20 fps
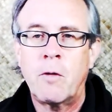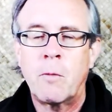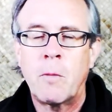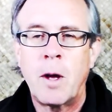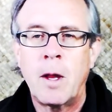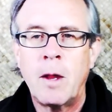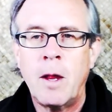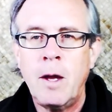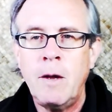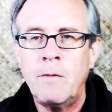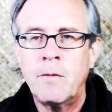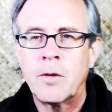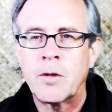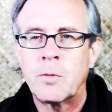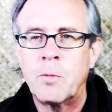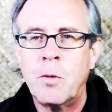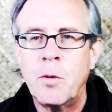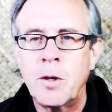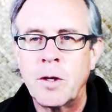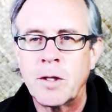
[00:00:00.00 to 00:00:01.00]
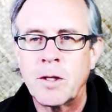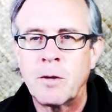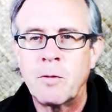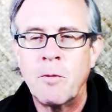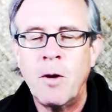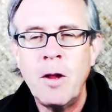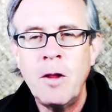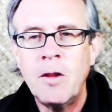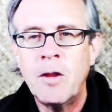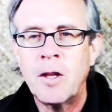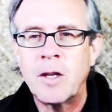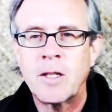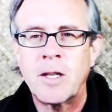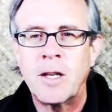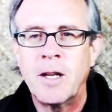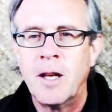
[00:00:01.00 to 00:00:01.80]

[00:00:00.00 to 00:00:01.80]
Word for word: over my life this morning. He said, run things.